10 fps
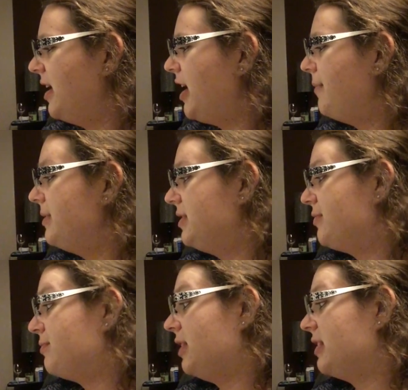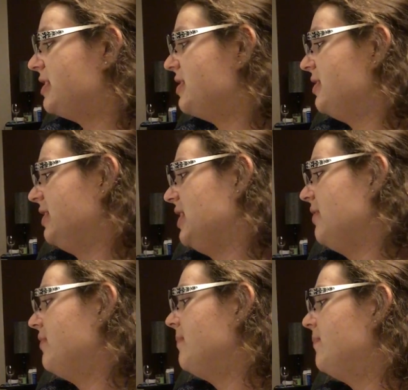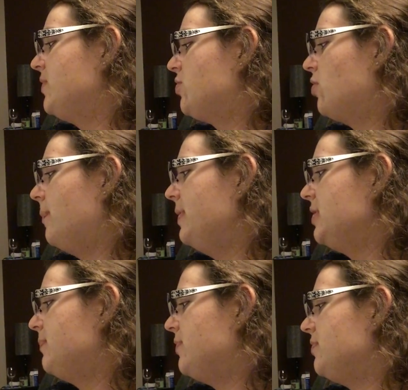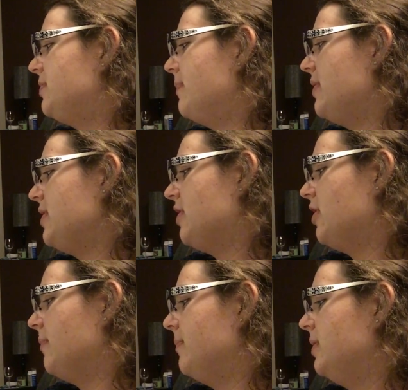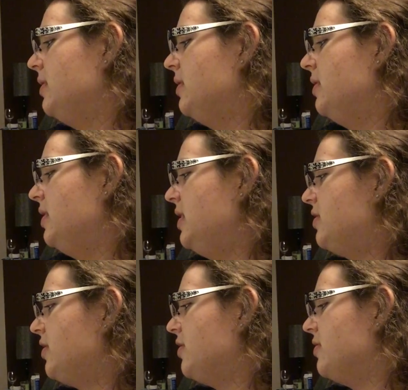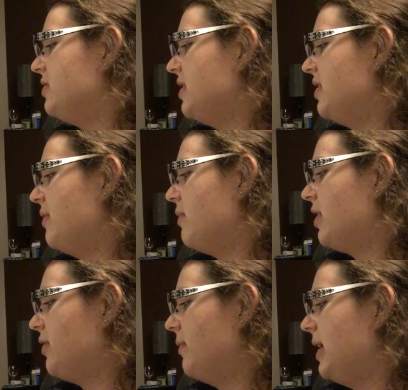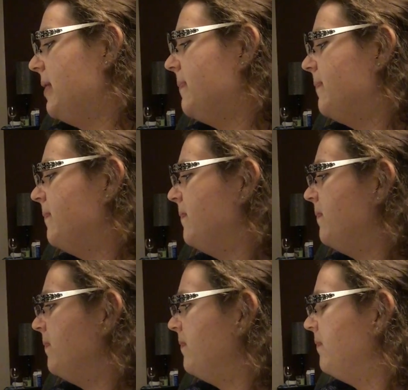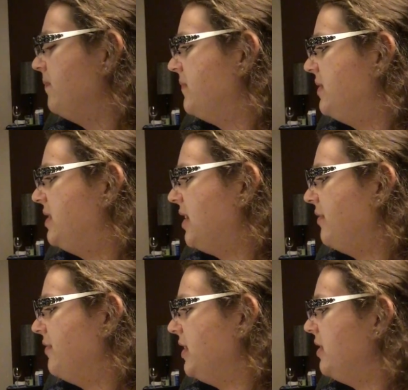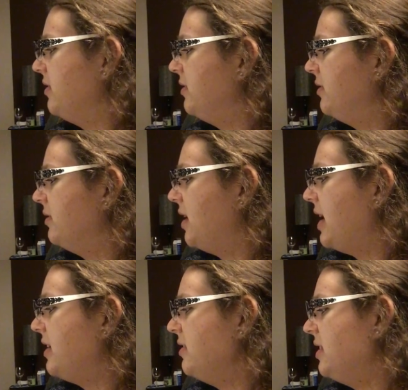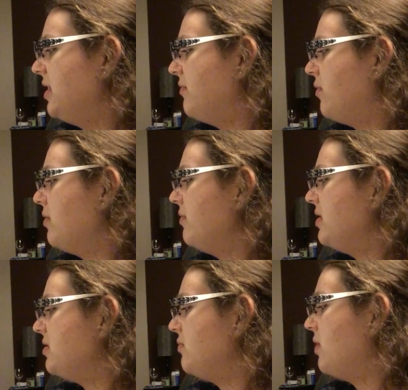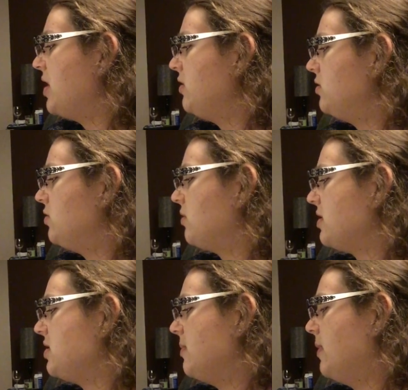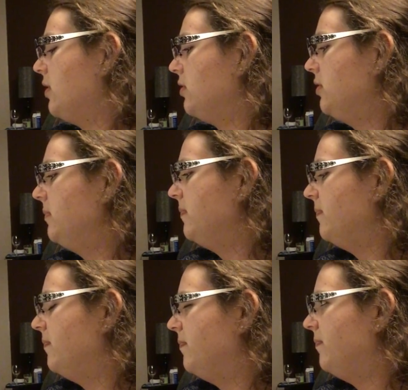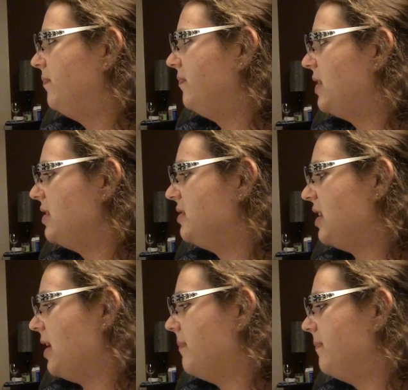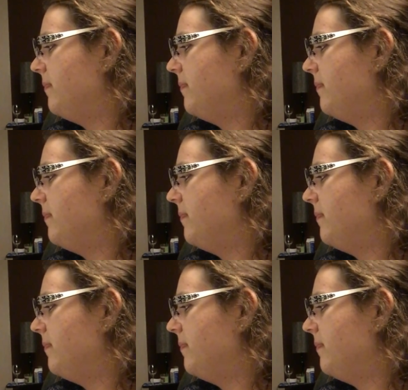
Albus is reluctant to leave. Scorpius pulls him by the arm. He turns, and they walk away. Delphi. I can think of one reason why you should trust them, Uncle. They stop.